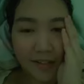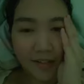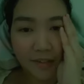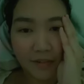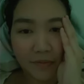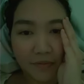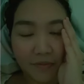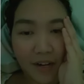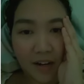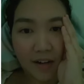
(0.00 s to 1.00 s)
another
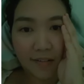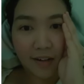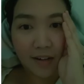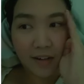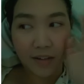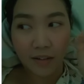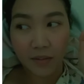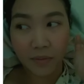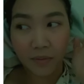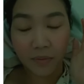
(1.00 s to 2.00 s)
very
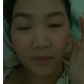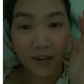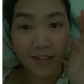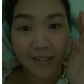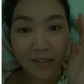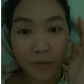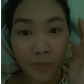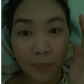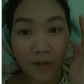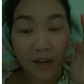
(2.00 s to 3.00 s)
crazy,
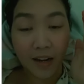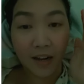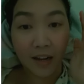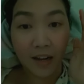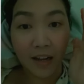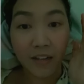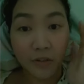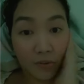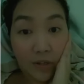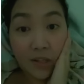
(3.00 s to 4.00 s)
super
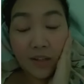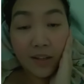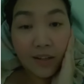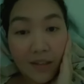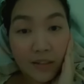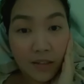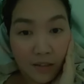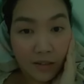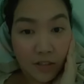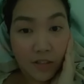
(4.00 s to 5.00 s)
nakaka-annoy
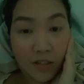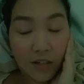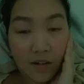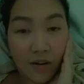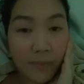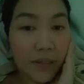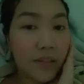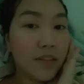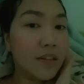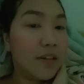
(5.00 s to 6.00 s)
na
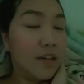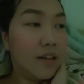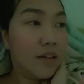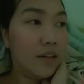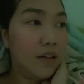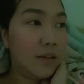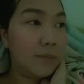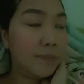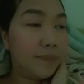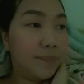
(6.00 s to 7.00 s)
comment.
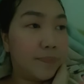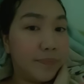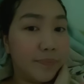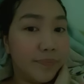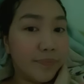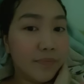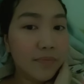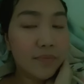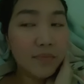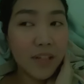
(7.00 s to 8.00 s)

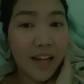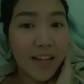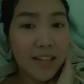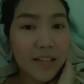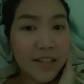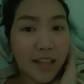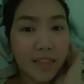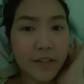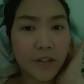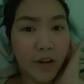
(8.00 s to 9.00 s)
I didn't get
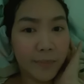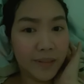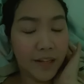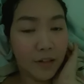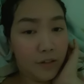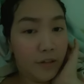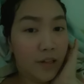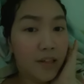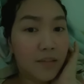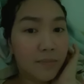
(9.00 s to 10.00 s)
this comment,
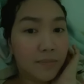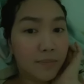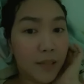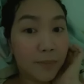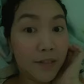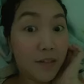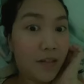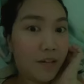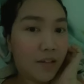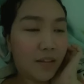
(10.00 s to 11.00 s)
actually. Maybe secret.